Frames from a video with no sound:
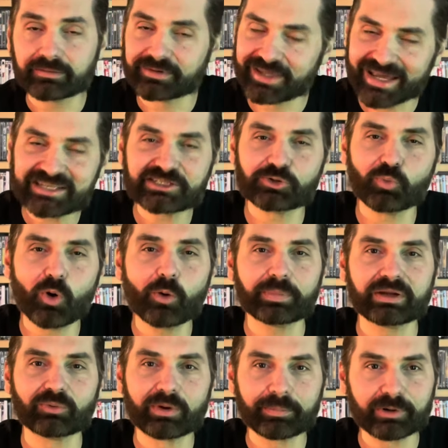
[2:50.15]
Guess you won't
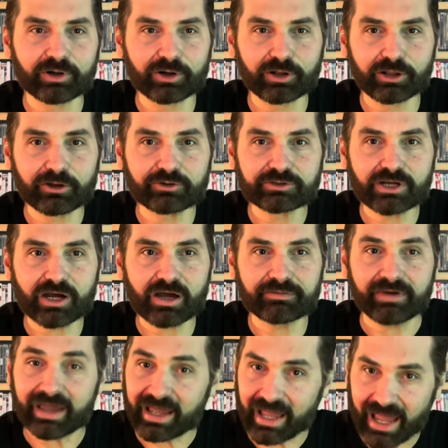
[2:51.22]
be ripping her clothes off
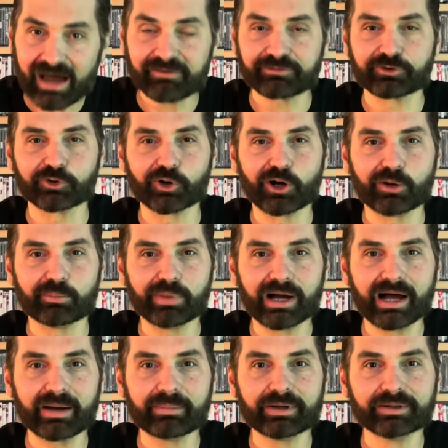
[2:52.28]
after all, Bob.